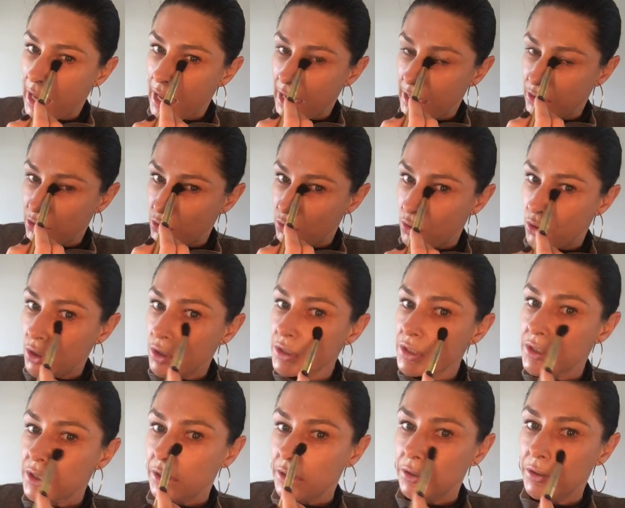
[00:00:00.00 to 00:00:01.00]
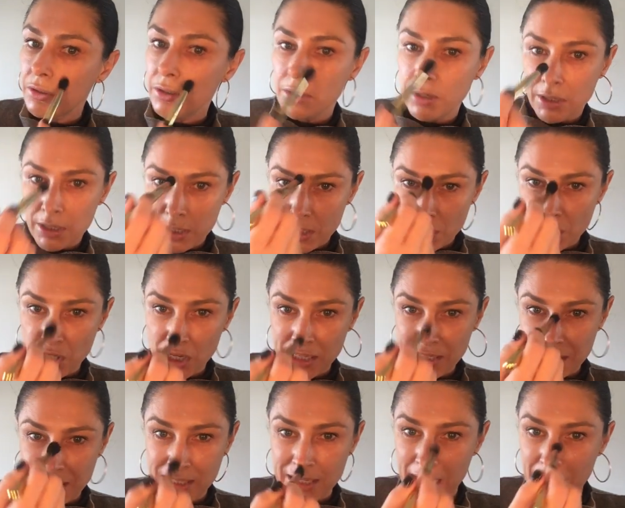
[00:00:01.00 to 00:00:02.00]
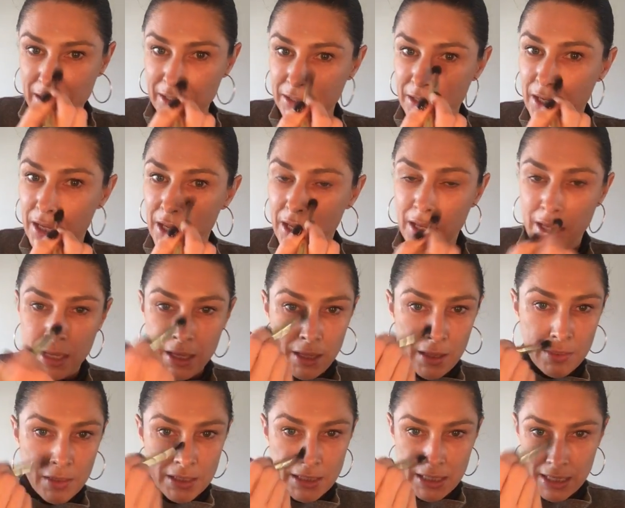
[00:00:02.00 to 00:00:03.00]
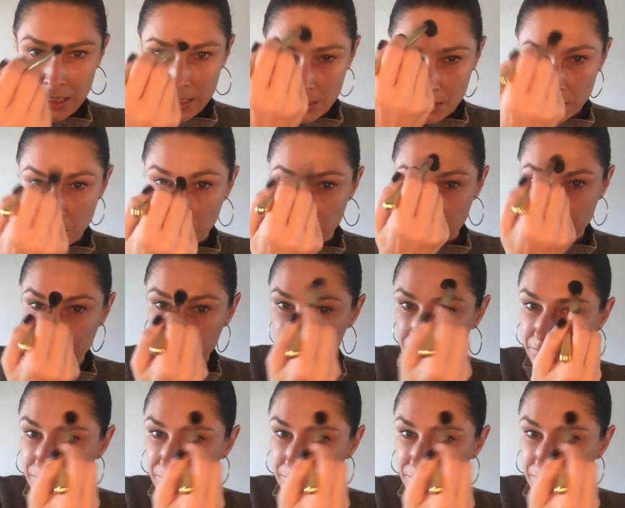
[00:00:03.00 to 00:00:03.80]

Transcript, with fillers: And also just down the T-zone.